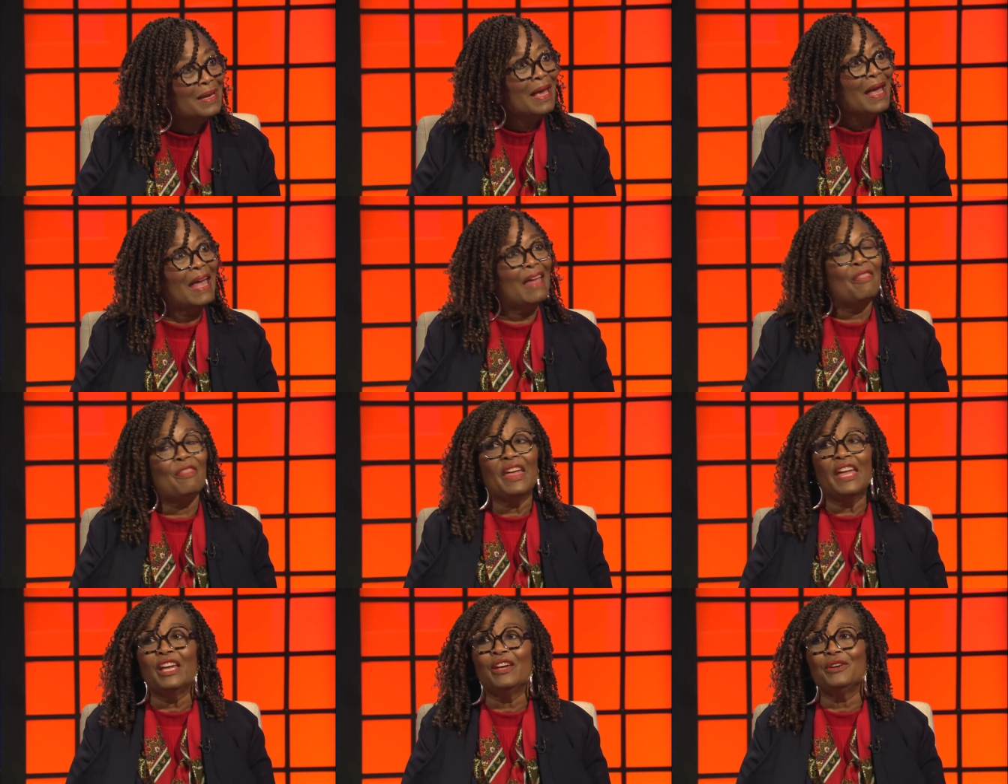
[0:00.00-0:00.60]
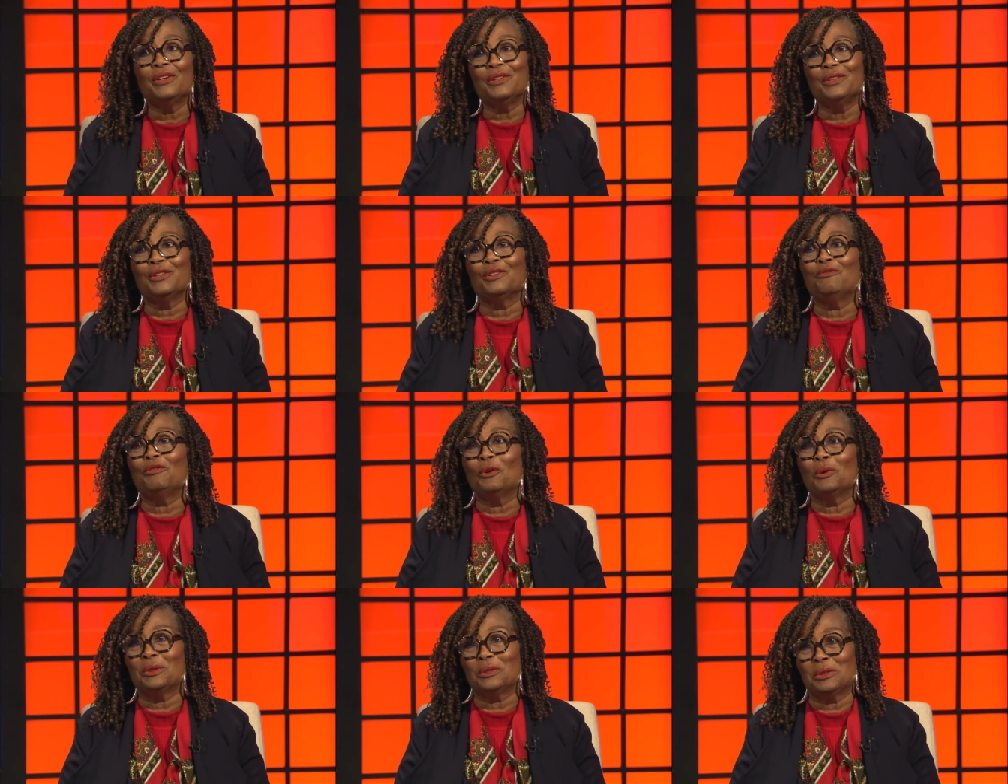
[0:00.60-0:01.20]
And they couldn't
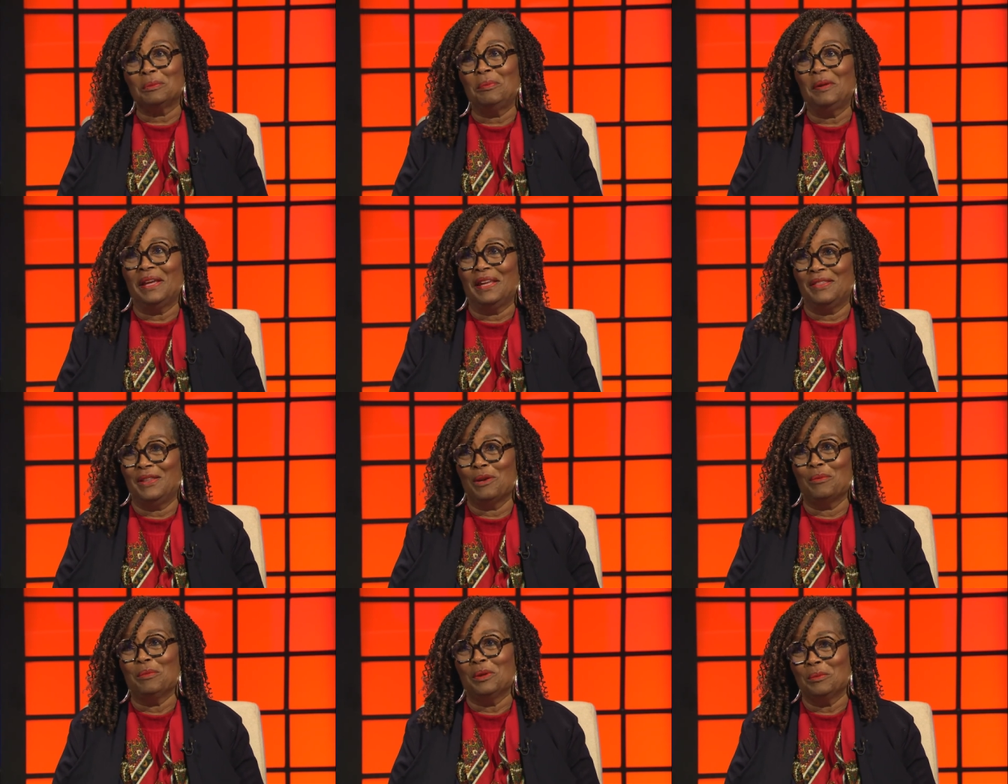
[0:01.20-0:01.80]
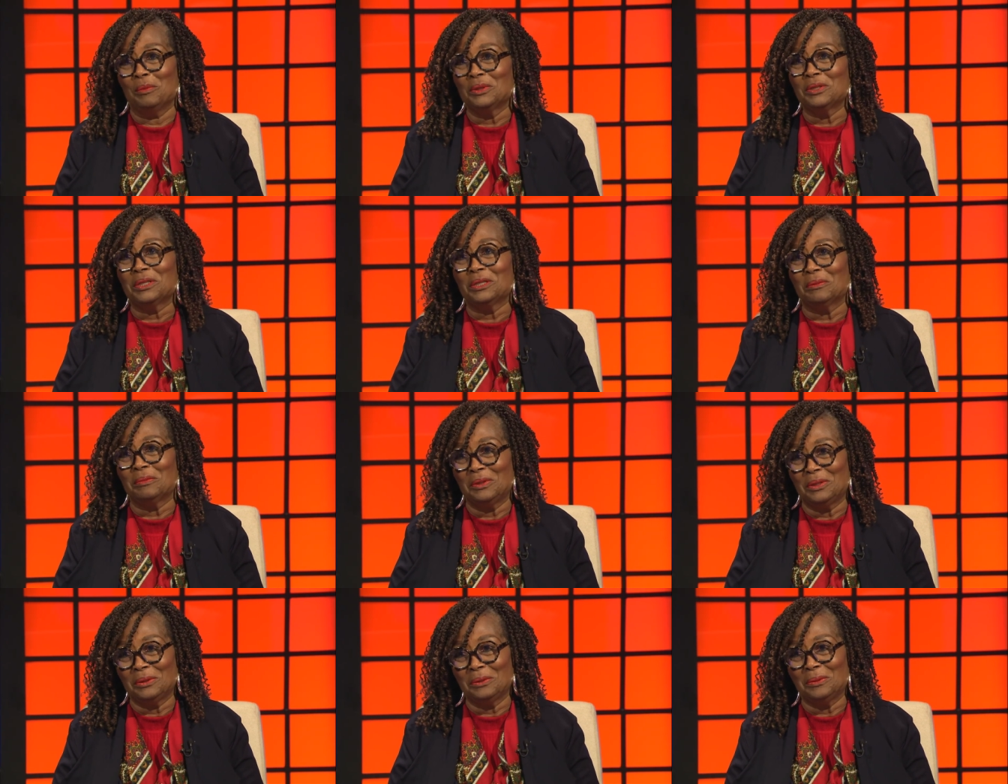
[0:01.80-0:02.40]
afford to pay their
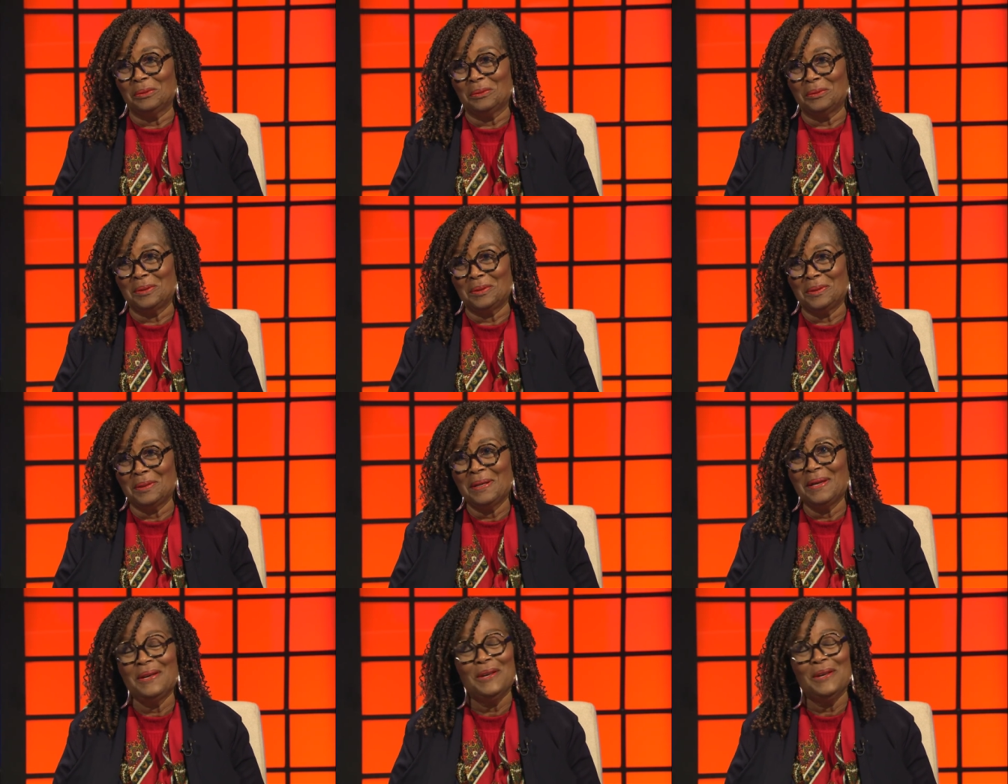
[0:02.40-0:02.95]
membership dues.